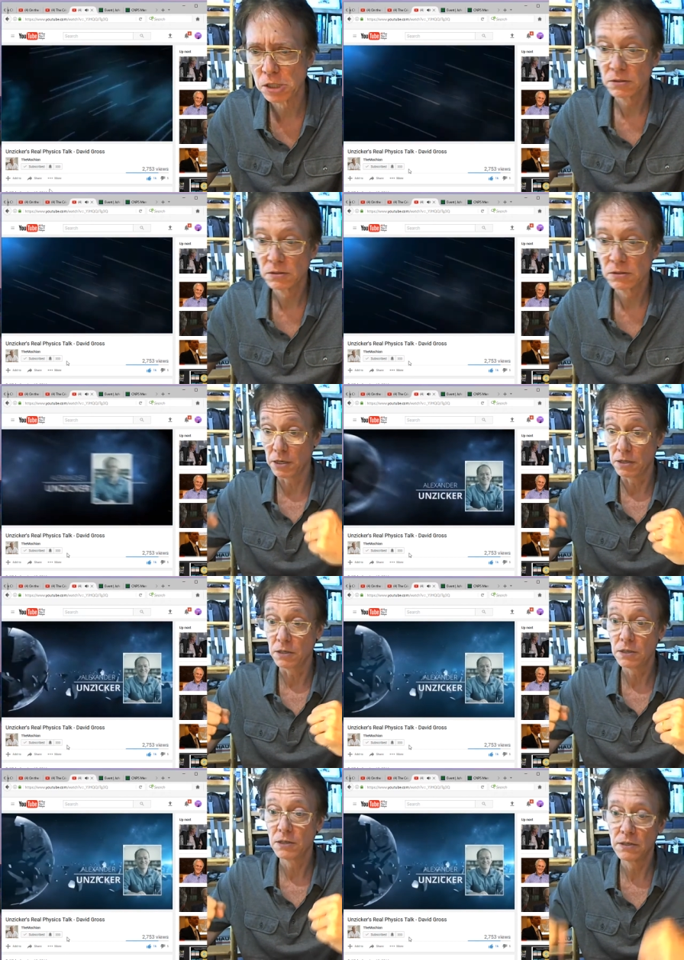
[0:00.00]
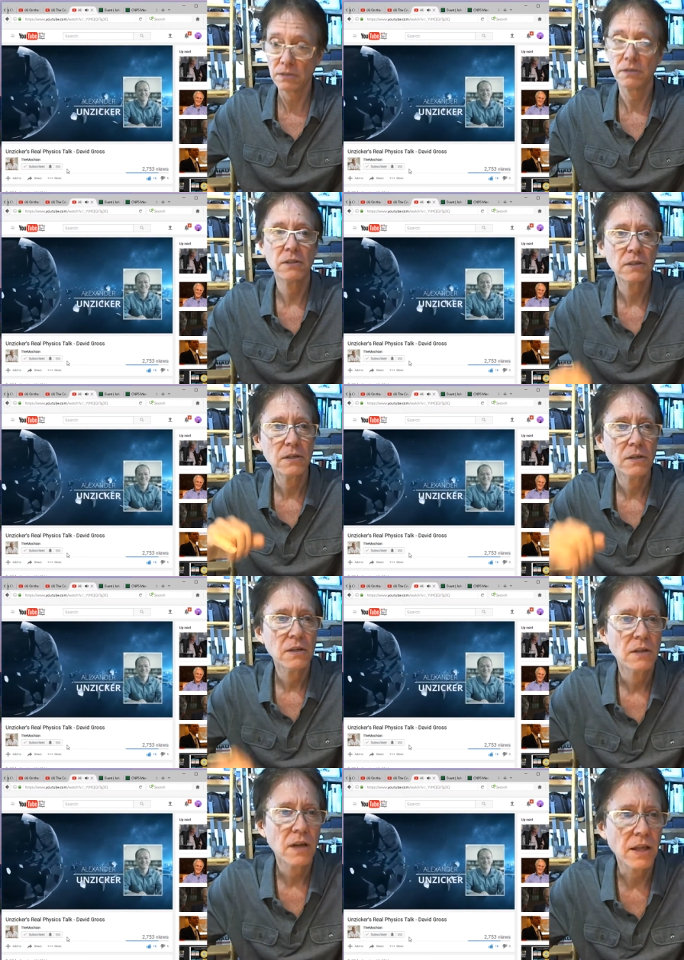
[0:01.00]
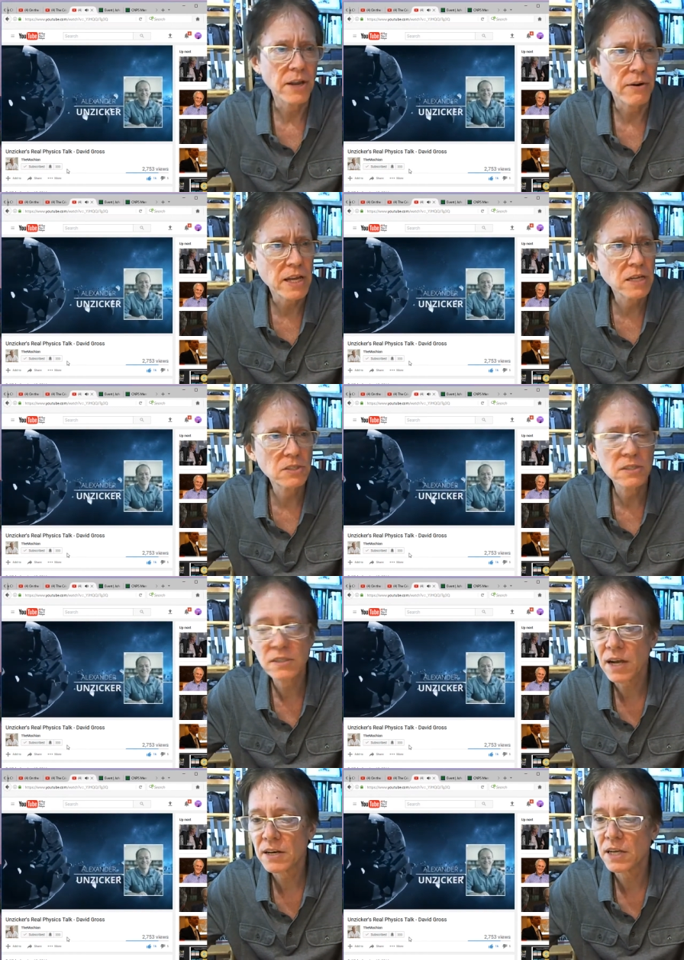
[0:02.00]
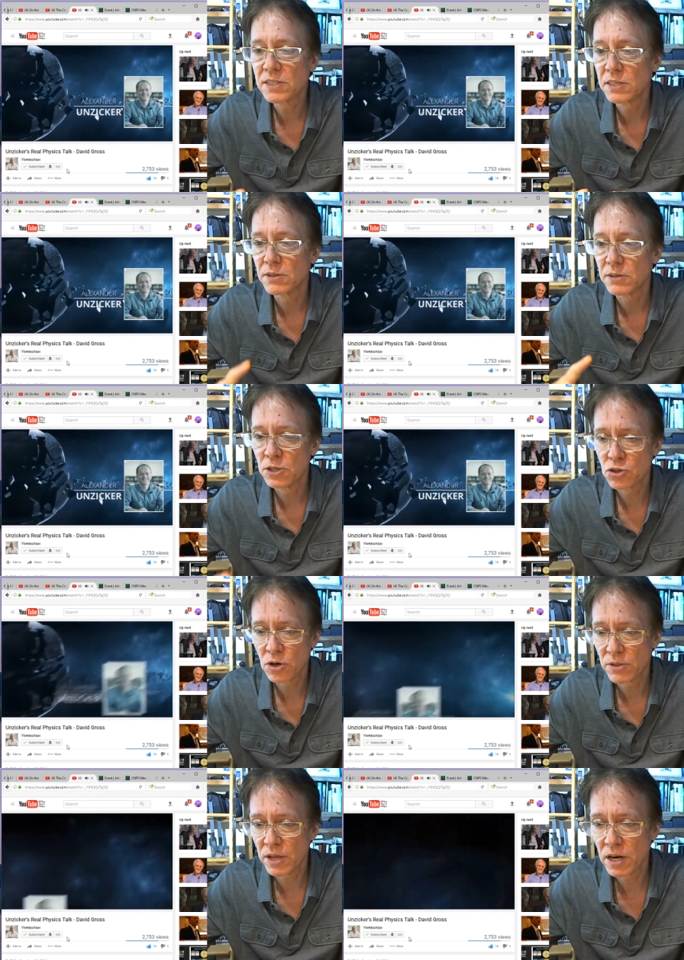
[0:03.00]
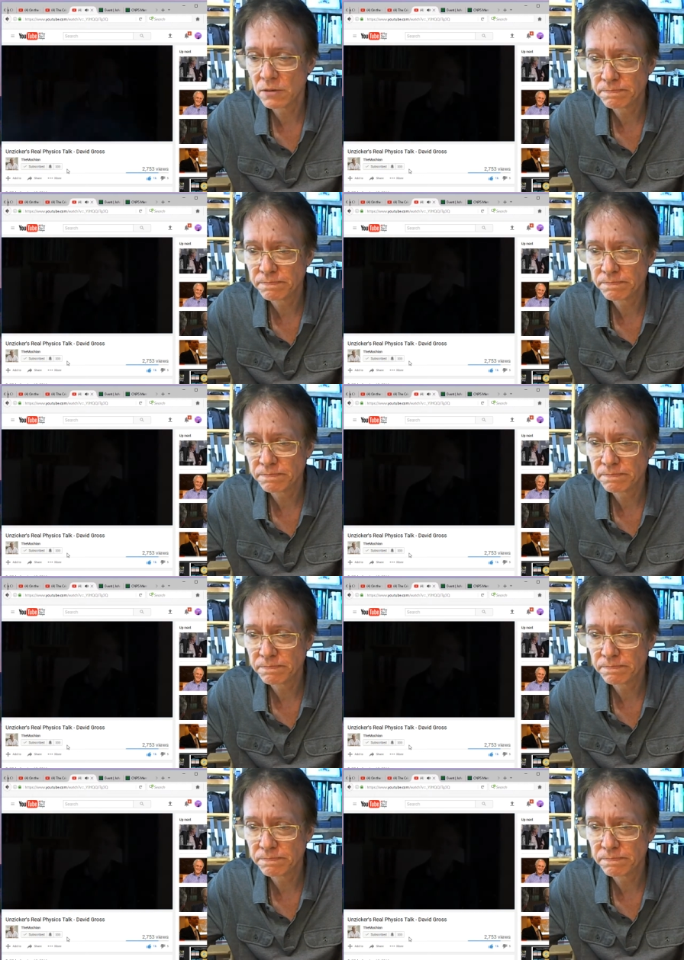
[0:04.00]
Real. And there he is. He's got a nice little intro there.